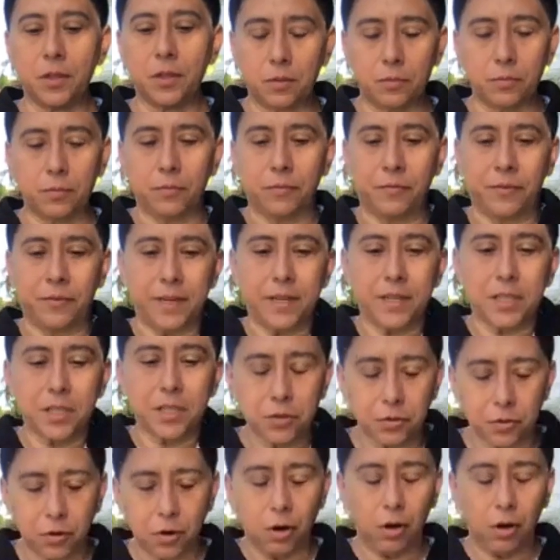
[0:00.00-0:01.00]
first
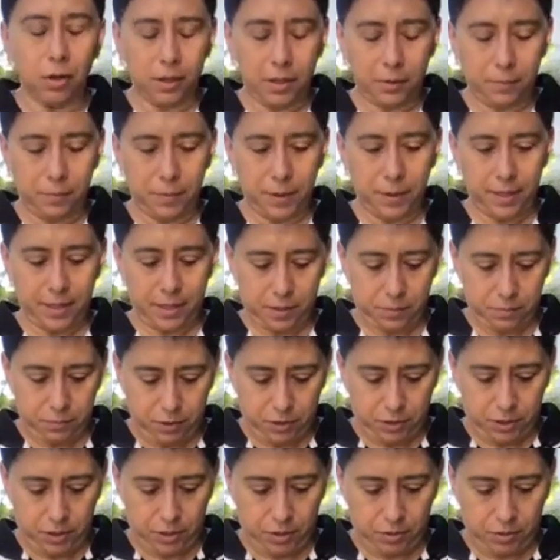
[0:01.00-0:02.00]
you hold the breath as
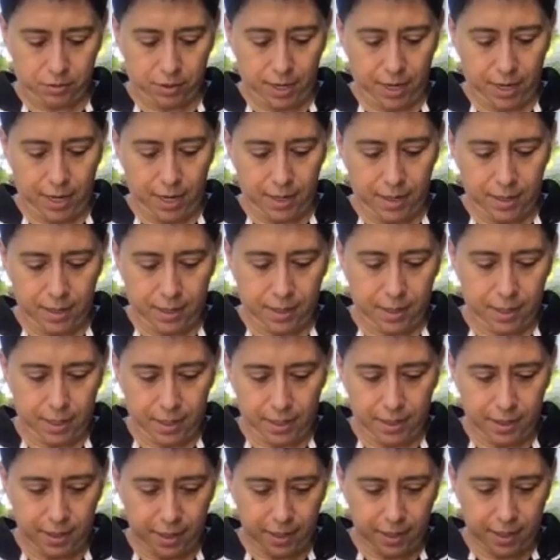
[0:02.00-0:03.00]
much as you can,
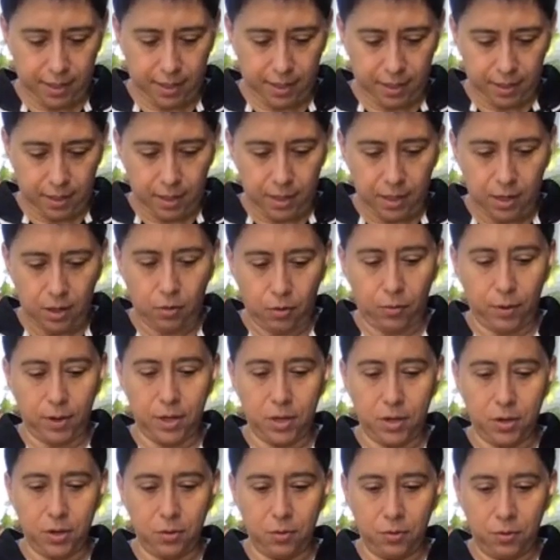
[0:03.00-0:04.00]
and then when
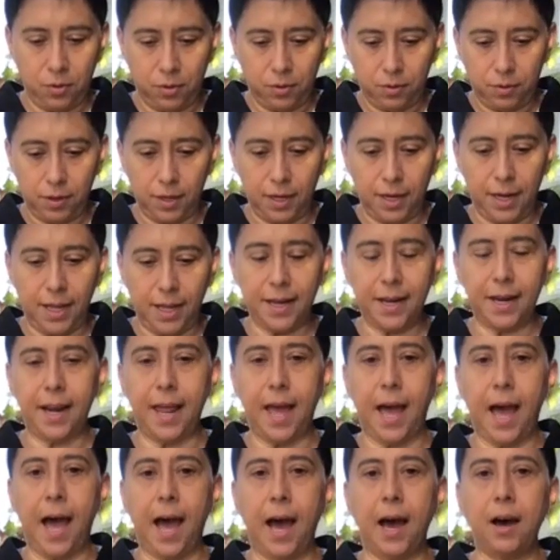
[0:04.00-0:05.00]
you let it
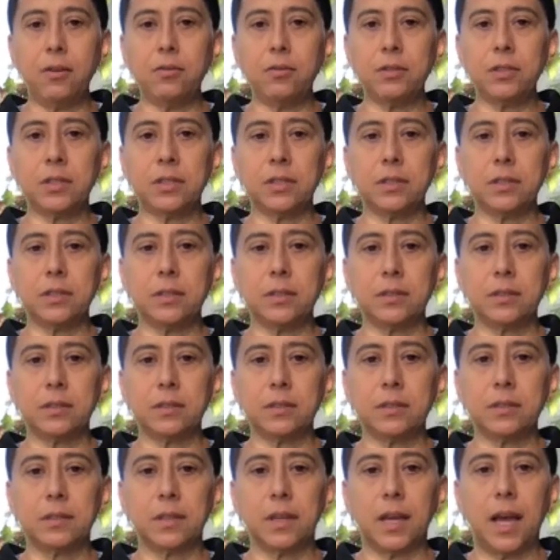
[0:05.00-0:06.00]
out,
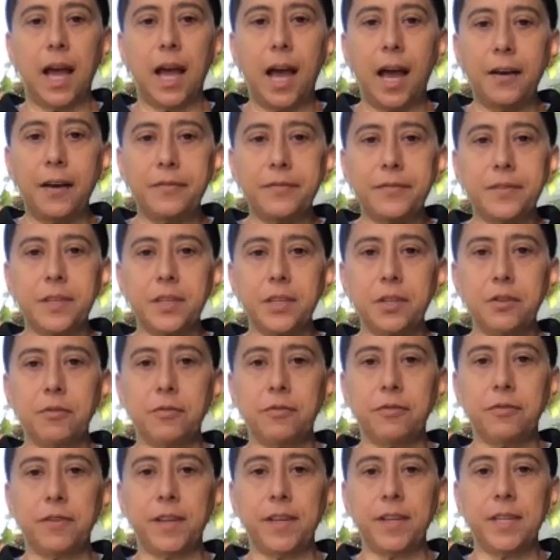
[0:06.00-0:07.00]
after you
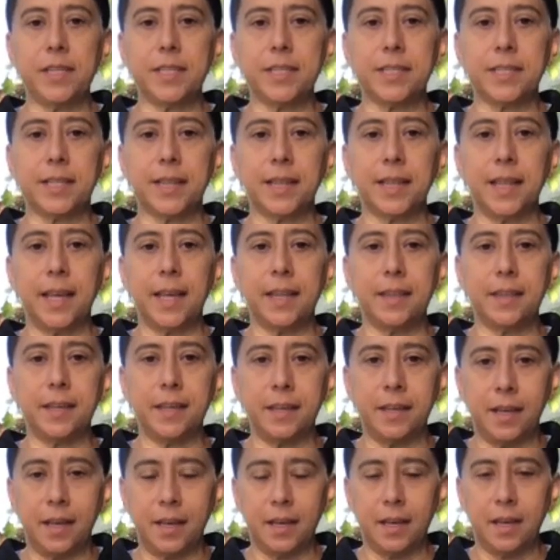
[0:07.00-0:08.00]
finish letting,
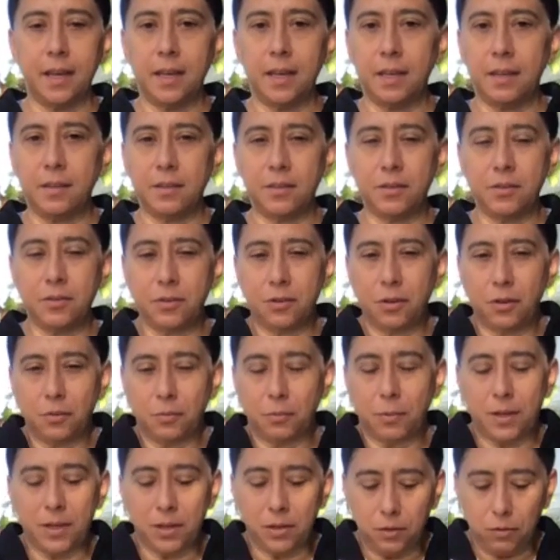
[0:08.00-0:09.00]
you know,
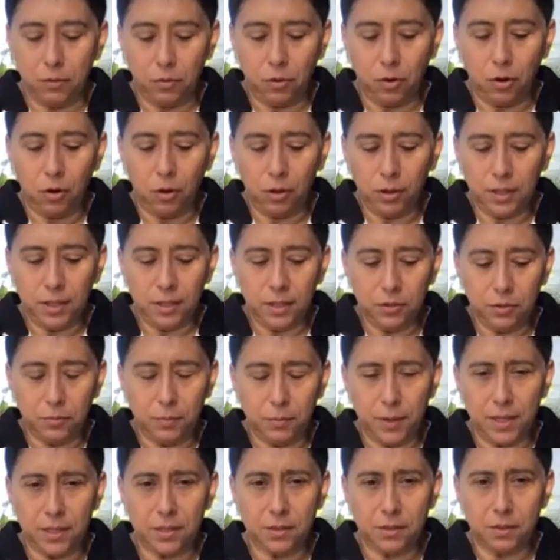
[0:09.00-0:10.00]
when you're holding your
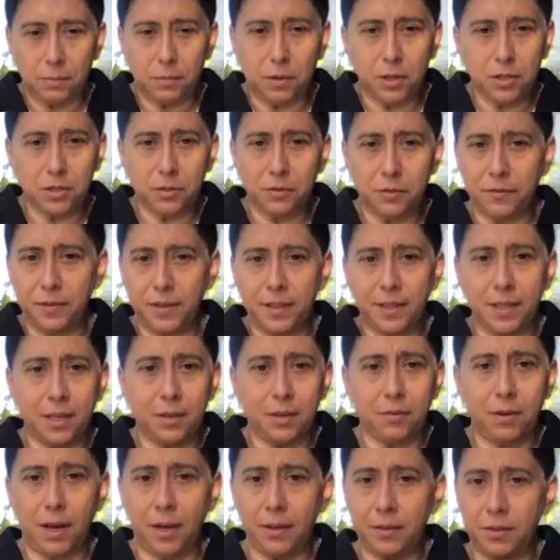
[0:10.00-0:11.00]
breath so much, you feel that
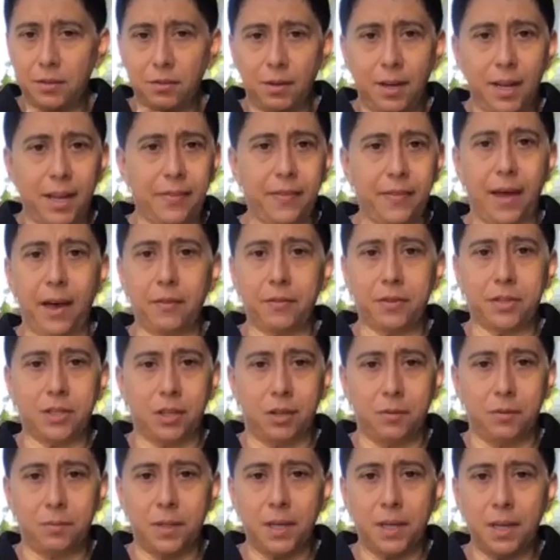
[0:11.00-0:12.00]
you have to let out
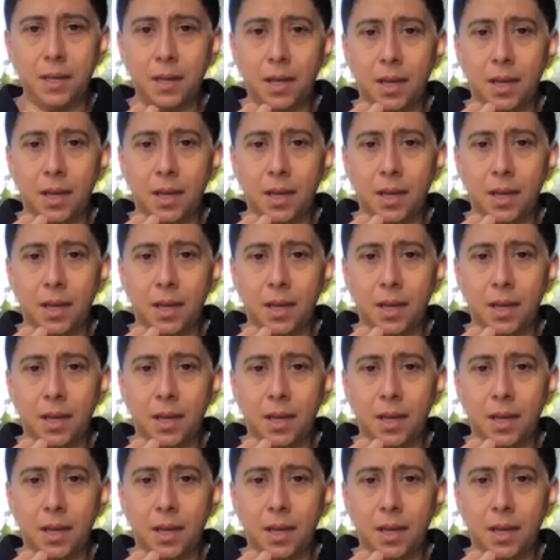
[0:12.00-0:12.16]
something.